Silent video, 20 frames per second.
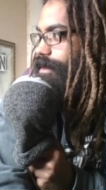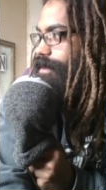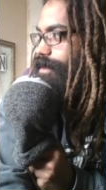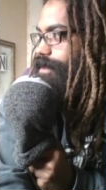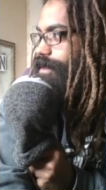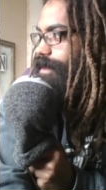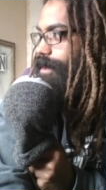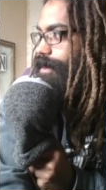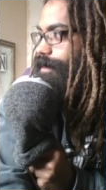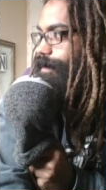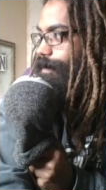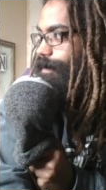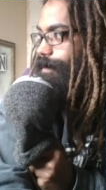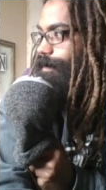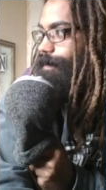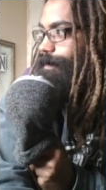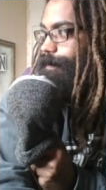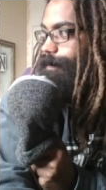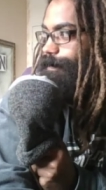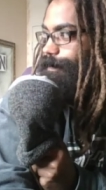So
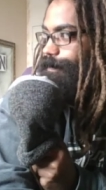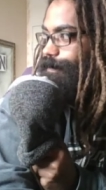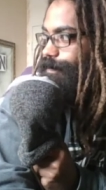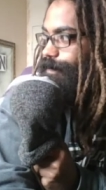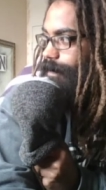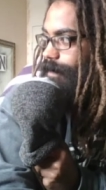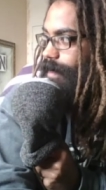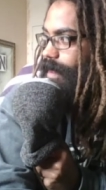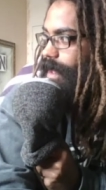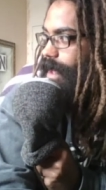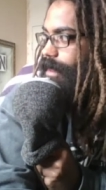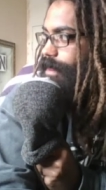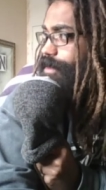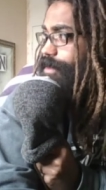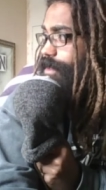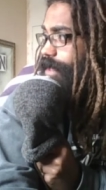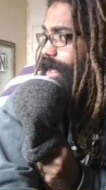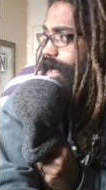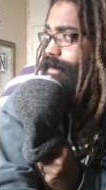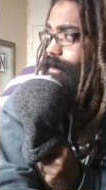there's a
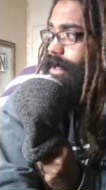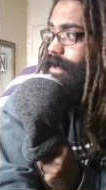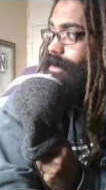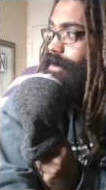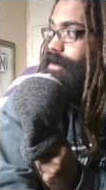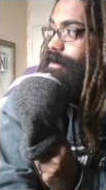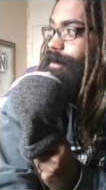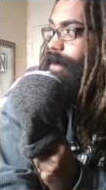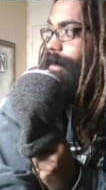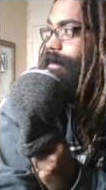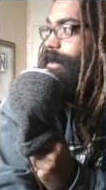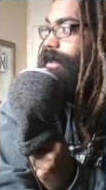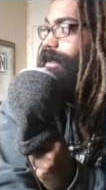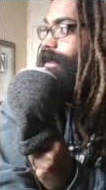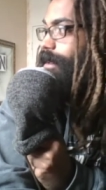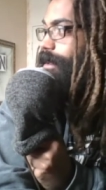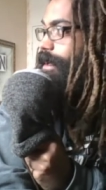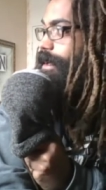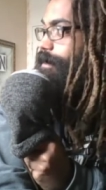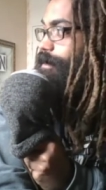10-week-old puppy
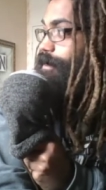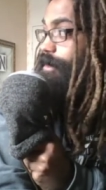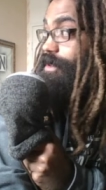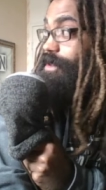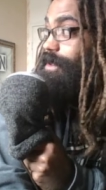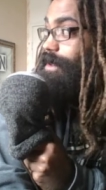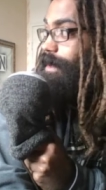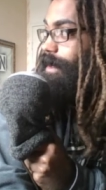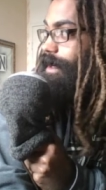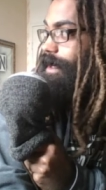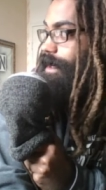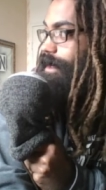in Missouri